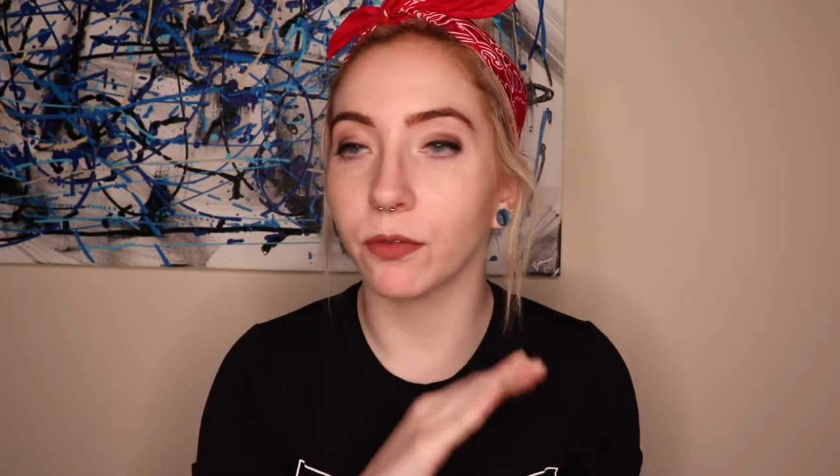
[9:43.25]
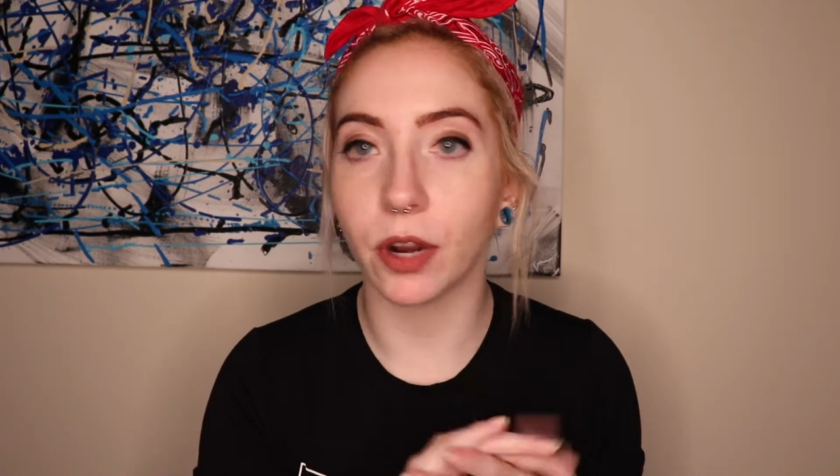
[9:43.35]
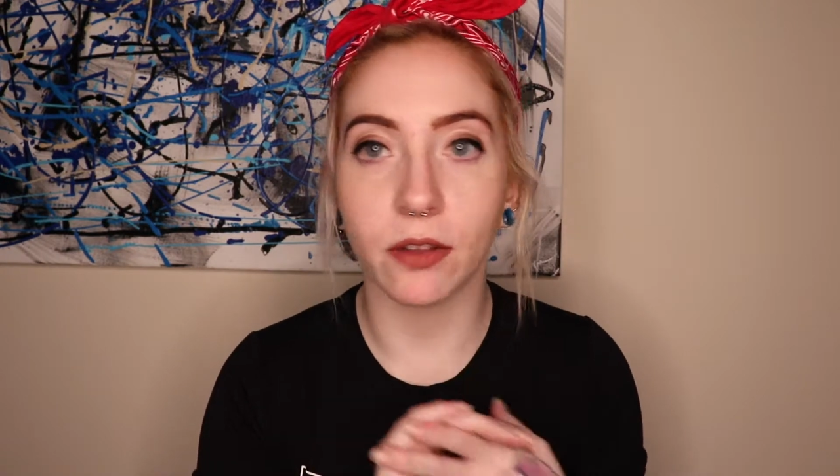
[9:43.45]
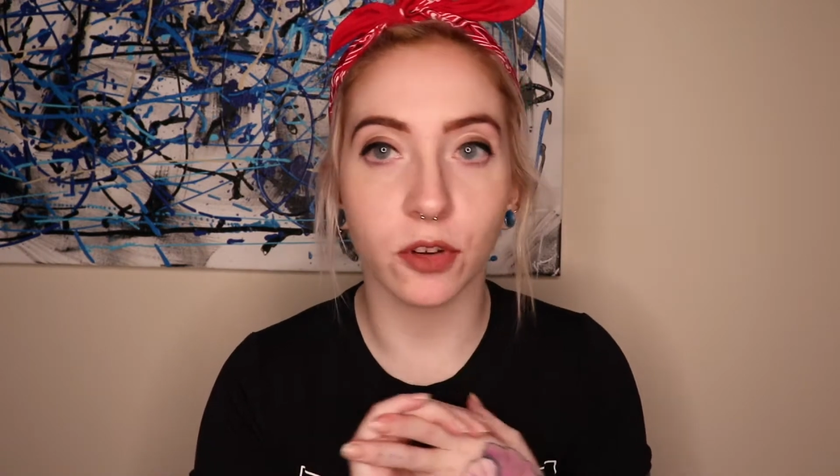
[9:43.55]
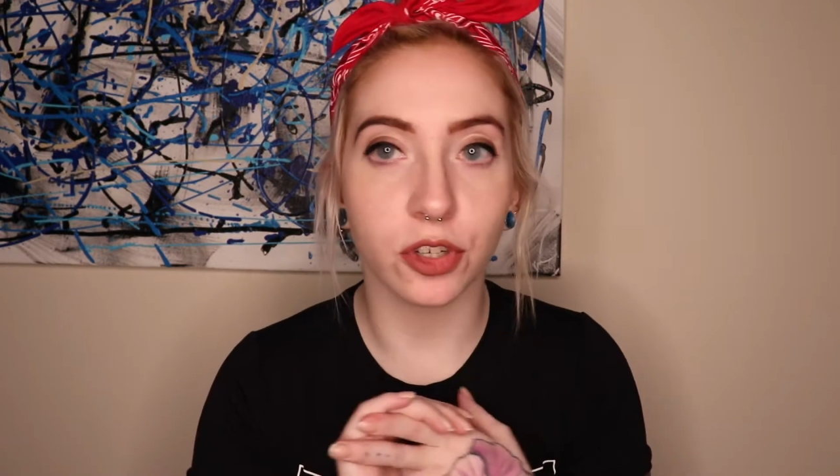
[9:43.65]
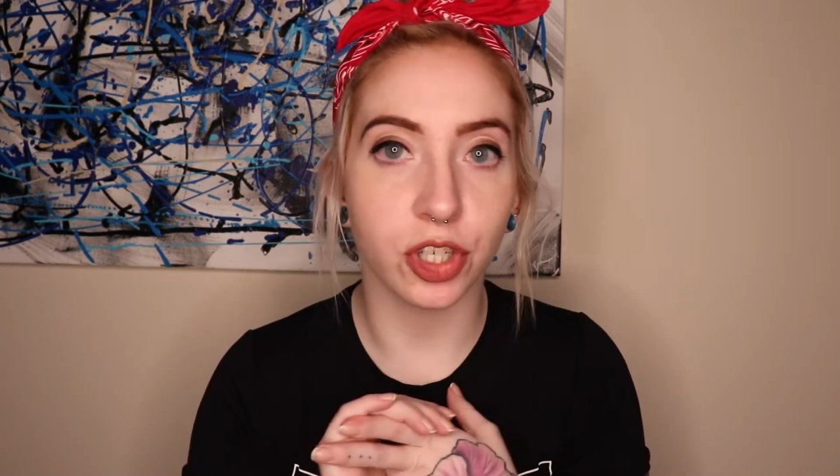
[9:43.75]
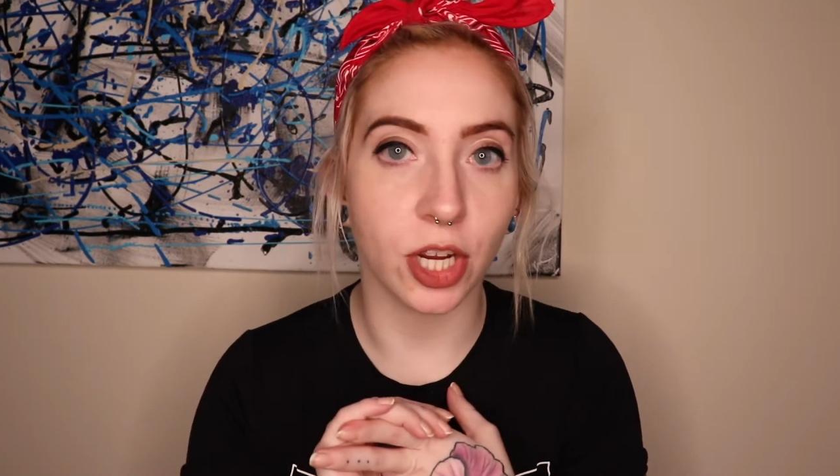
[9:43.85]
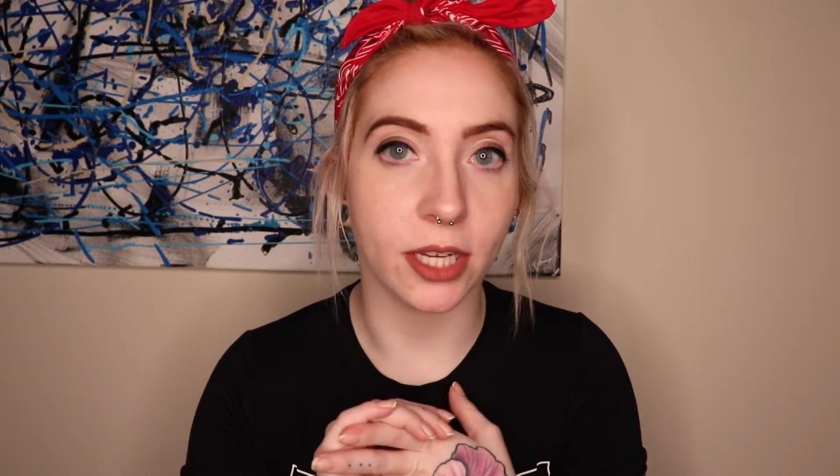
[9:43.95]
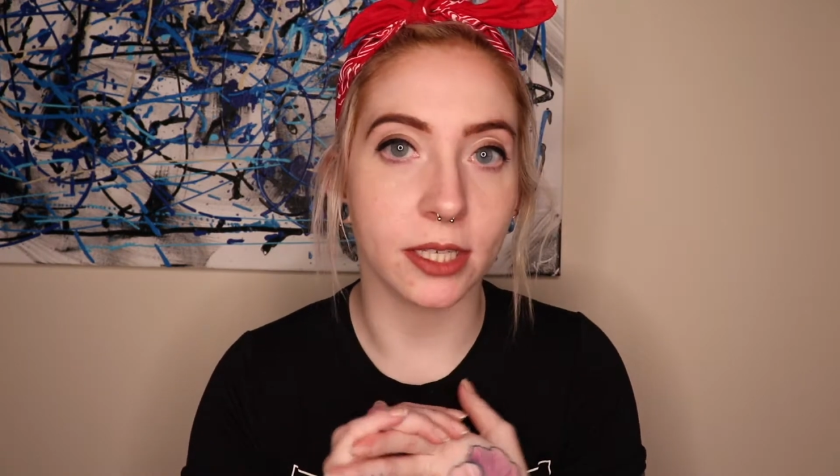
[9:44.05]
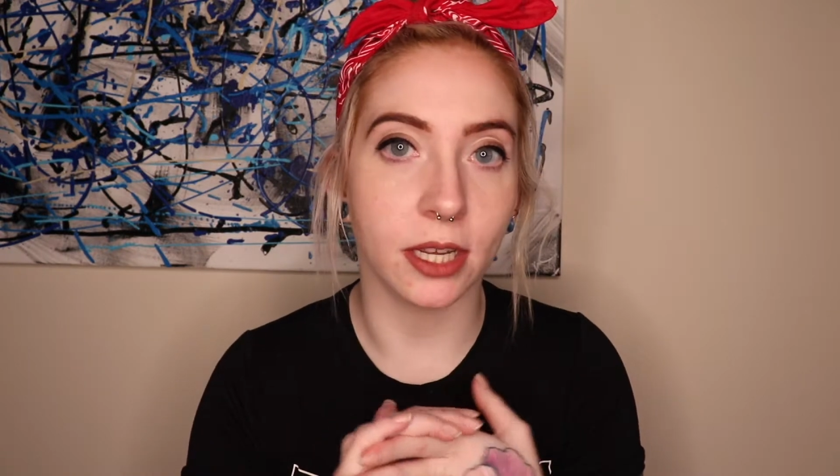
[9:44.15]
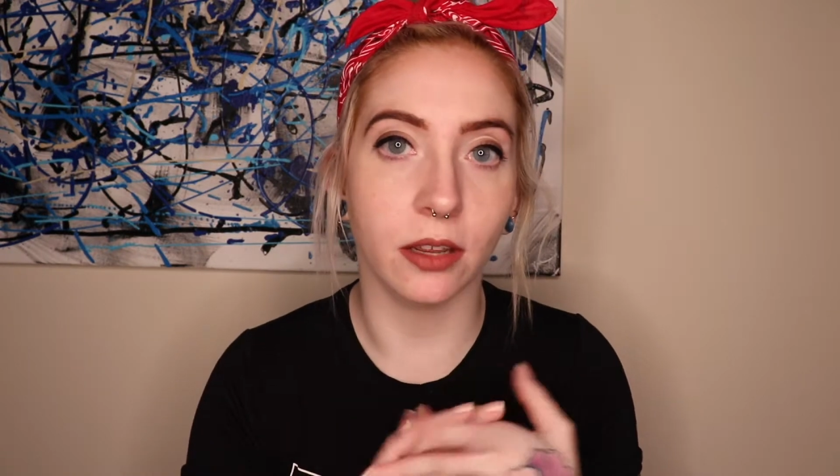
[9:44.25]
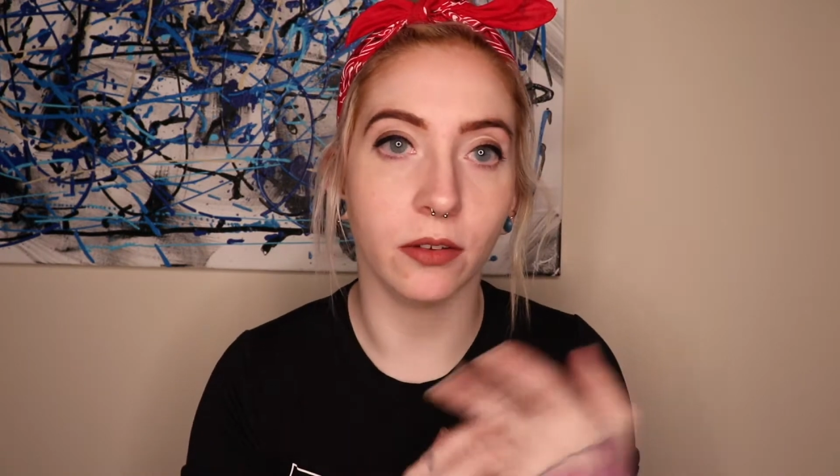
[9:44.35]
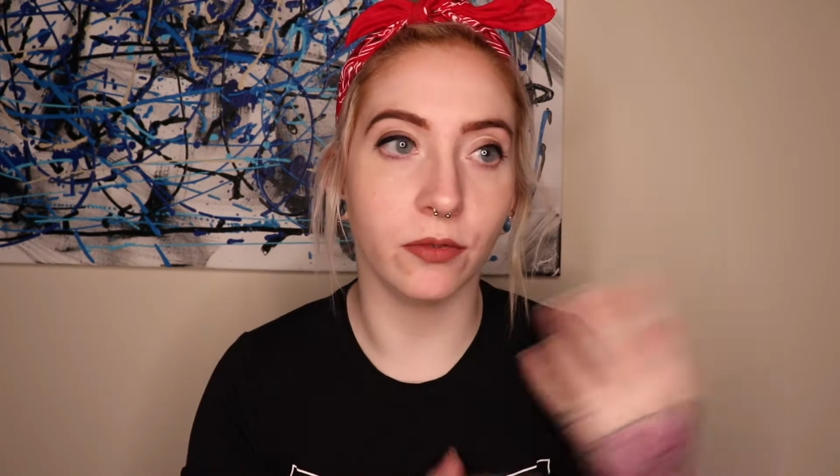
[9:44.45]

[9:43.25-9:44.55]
Freddy vs. Jason,